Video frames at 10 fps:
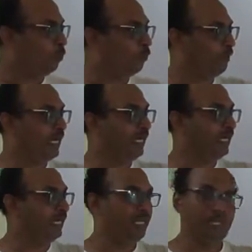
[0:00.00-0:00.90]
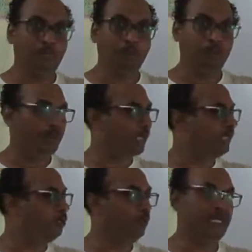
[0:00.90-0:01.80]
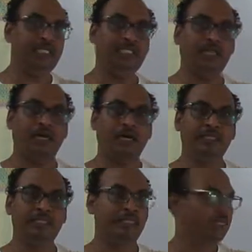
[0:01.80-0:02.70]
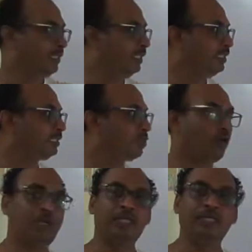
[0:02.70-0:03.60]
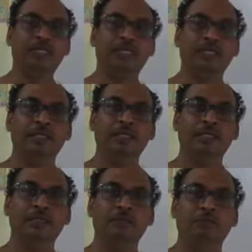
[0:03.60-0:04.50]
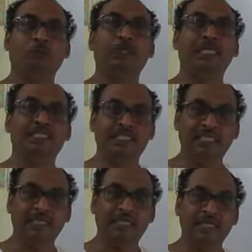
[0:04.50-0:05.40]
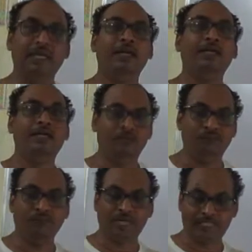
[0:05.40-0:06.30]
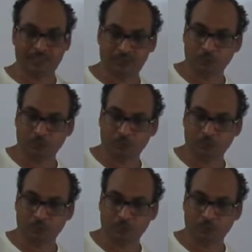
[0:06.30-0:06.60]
Work done per unit charge is called the potential difference.